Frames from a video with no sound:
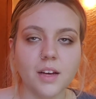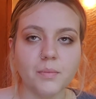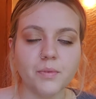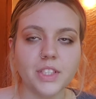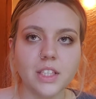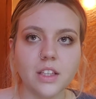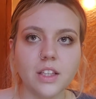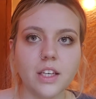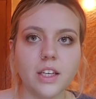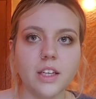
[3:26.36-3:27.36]

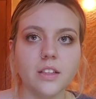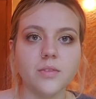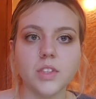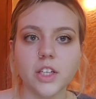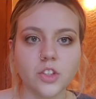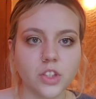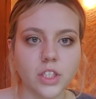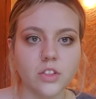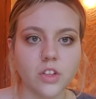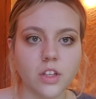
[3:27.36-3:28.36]
physically,
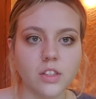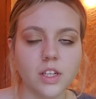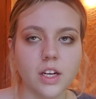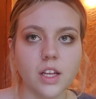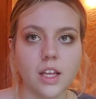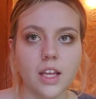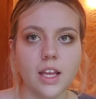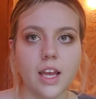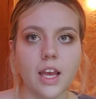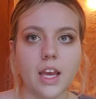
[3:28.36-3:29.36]
sexually assaulted,
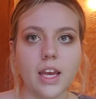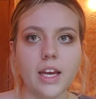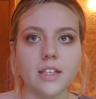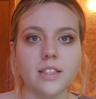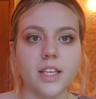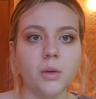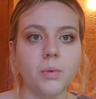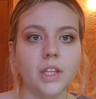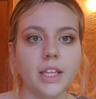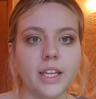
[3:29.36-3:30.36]
and he
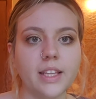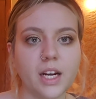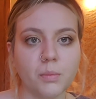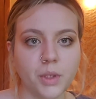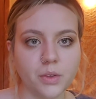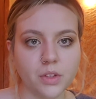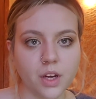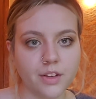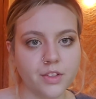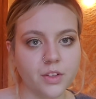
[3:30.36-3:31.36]
relayed that abuse
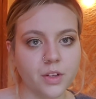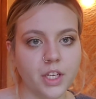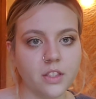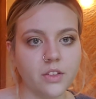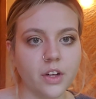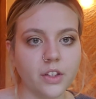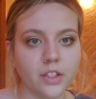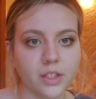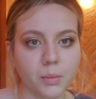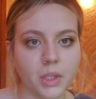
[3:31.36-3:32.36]
onto his younger
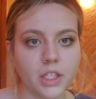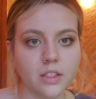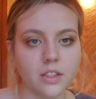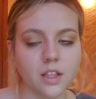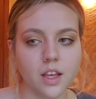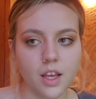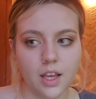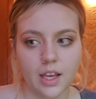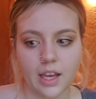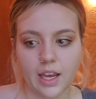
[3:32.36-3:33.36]
siblings.
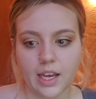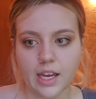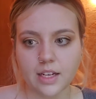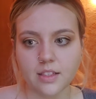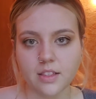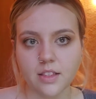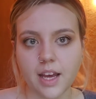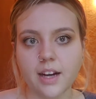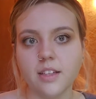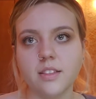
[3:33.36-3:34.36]
And
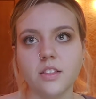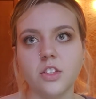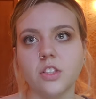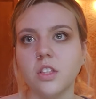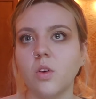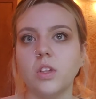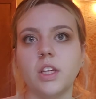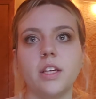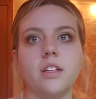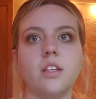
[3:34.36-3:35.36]
that isn't just the
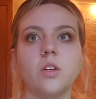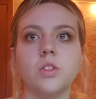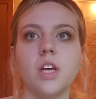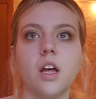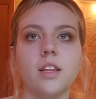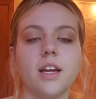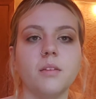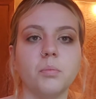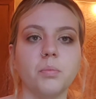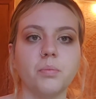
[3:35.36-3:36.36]
only, tell that
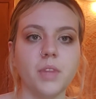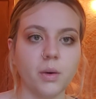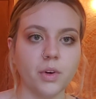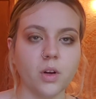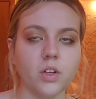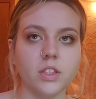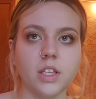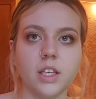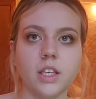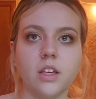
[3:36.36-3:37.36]
they were
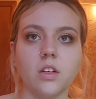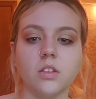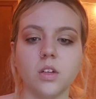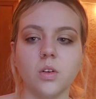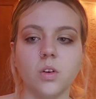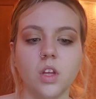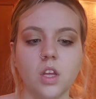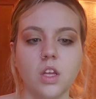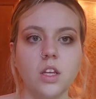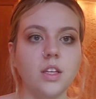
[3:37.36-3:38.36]
noticing. He also
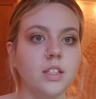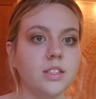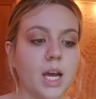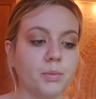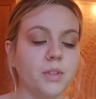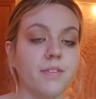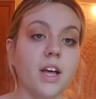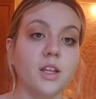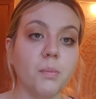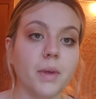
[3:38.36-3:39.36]
stopped
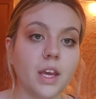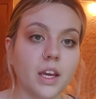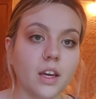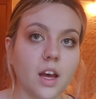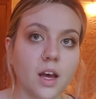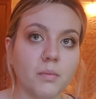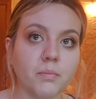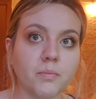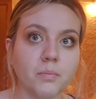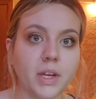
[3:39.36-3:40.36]
developing
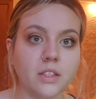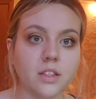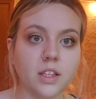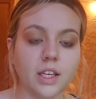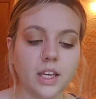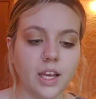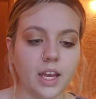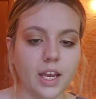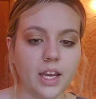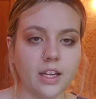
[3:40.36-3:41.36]

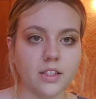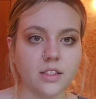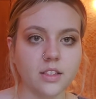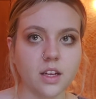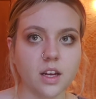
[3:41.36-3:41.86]
mentally and